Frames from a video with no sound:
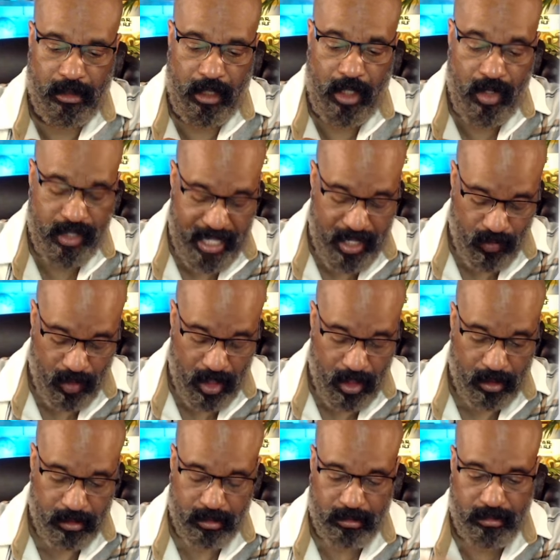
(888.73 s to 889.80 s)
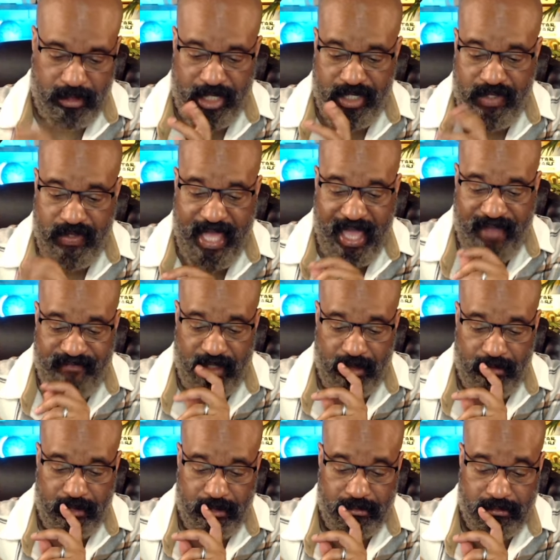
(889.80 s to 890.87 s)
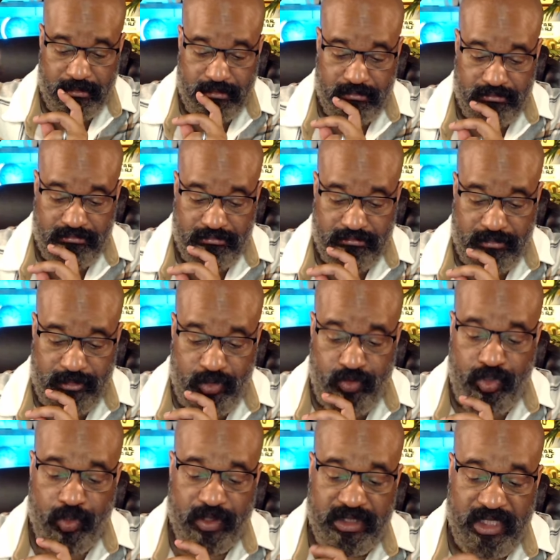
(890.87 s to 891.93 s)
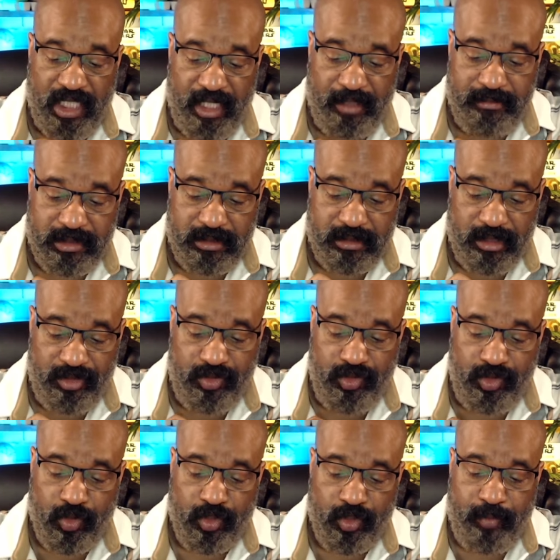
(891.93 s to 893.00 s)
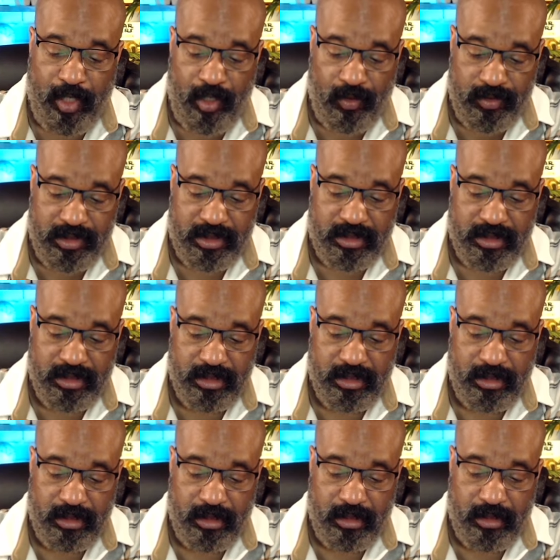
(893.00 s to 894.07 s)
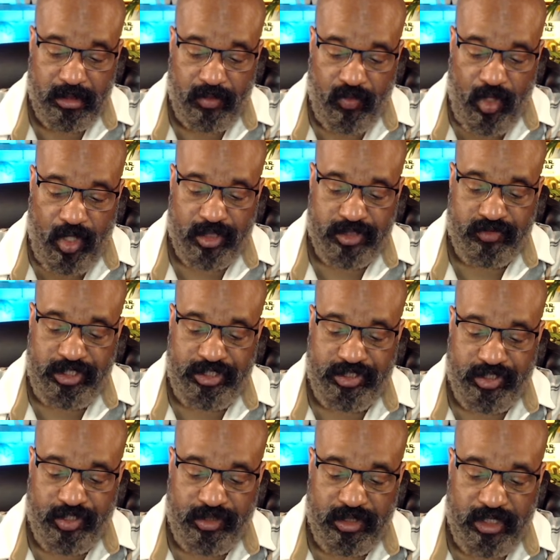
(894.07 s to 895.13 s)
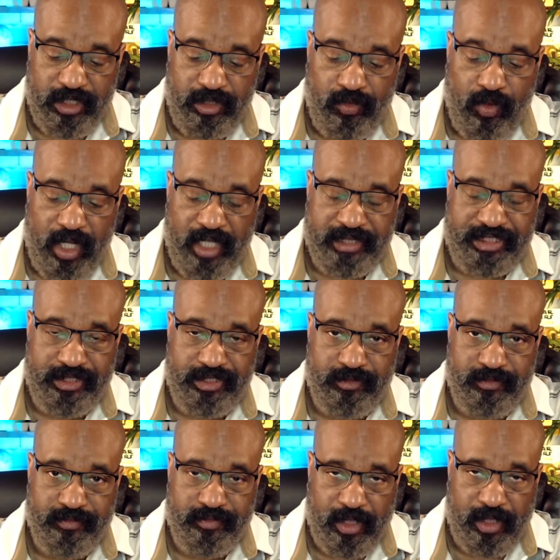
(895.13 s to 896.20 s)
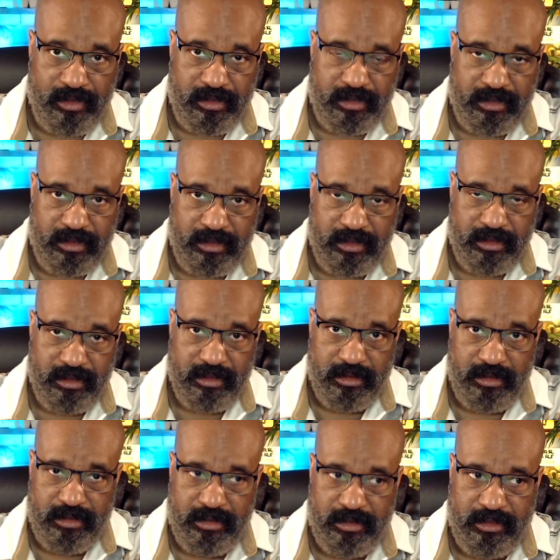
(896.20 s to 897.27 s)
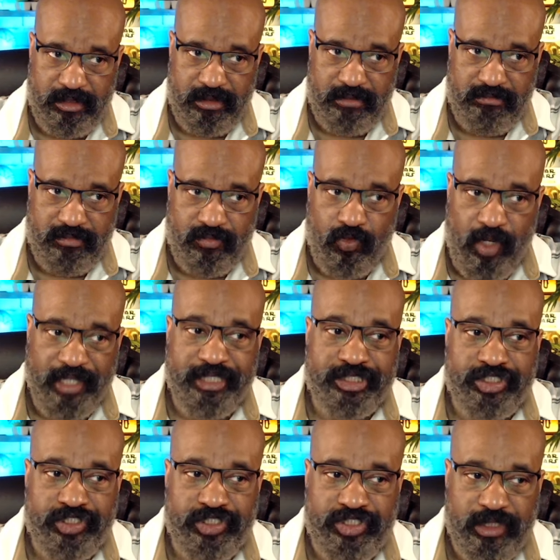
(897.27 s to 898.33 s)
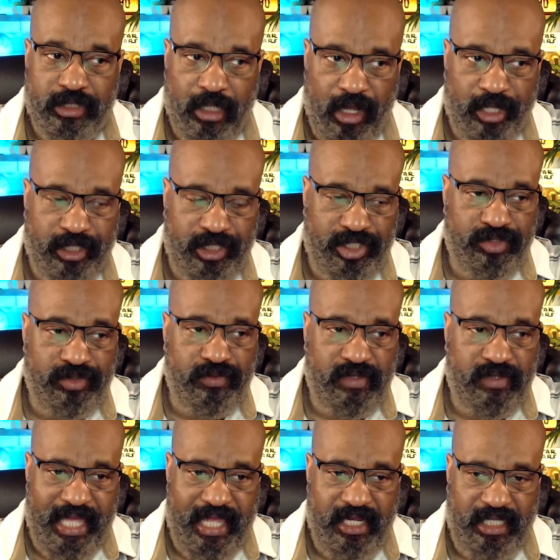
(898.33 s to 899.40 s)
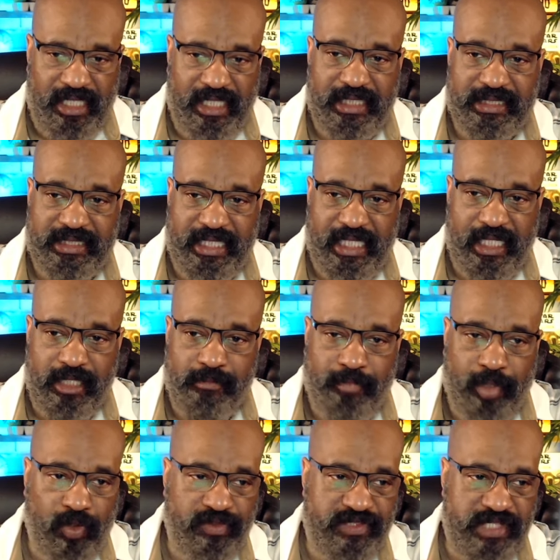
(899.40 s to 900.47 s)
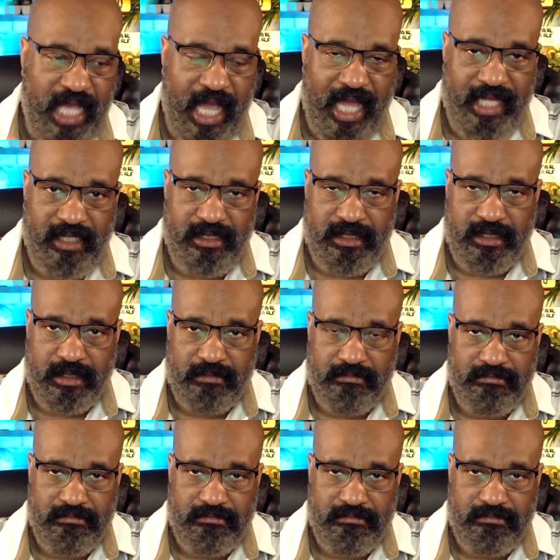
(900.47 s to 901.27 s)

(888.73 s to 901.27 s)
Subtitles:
Okay, well, there you have it. New York Times, the New York Post, Wall Street Journal, and the Washington Post. One could argue that he is getting both sides.